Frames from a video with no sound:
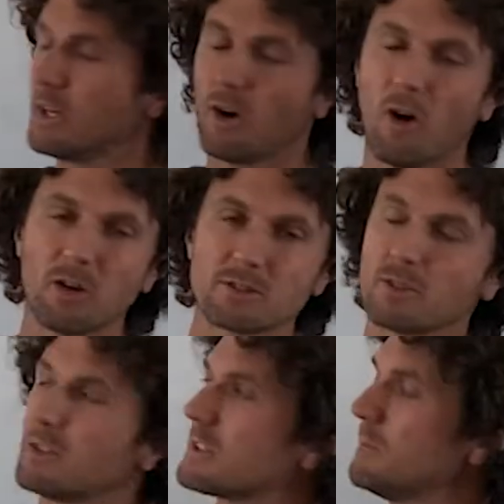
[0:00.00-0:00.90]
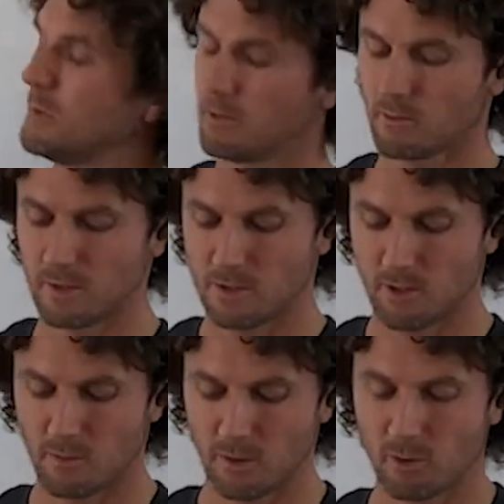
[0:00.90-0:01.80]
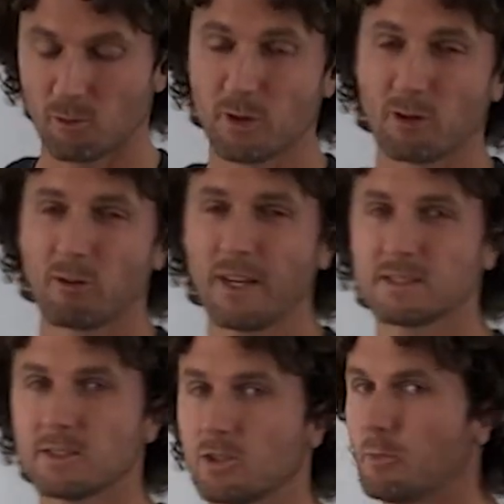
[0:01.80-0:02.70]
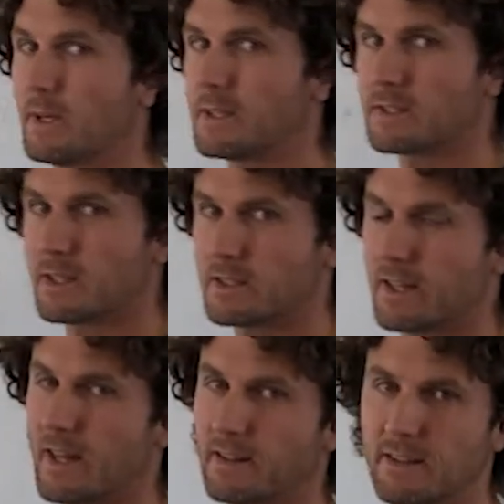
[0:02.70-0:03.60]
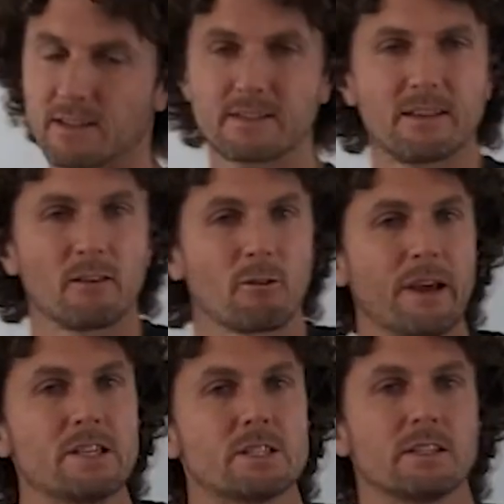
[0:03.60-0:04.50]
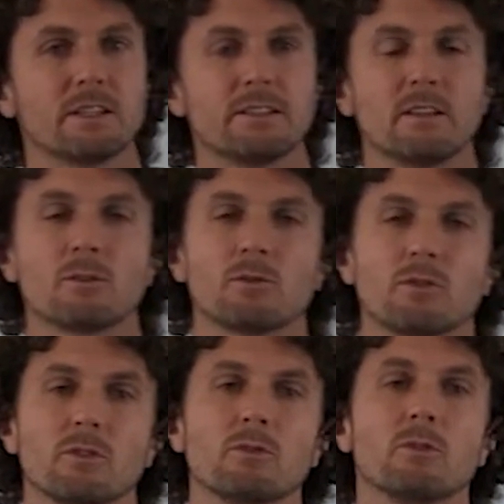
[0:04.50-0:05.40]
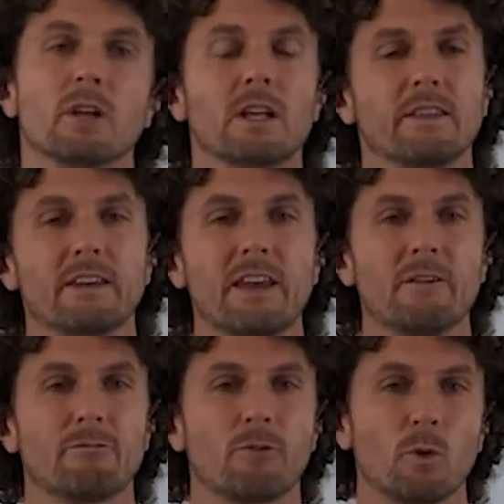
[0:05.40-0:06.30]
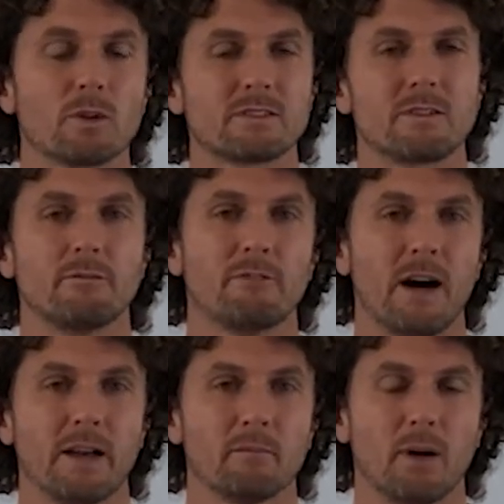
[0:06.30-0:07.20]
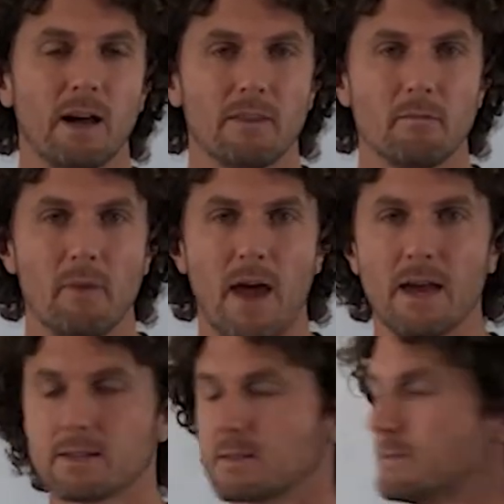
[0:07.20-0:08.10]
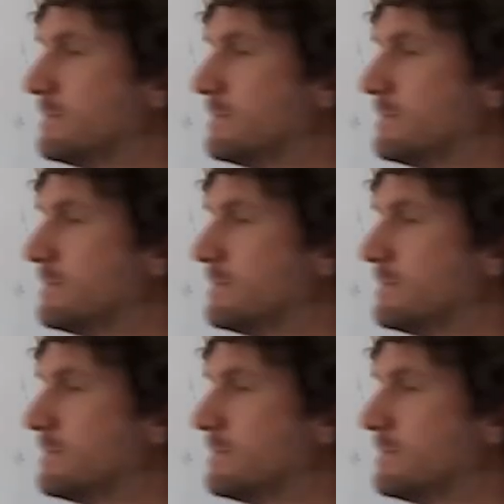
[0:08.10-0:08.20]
Also, this can be interpreted or rearranged a little bit such that the acceleration is equal to the net force divided by the mass.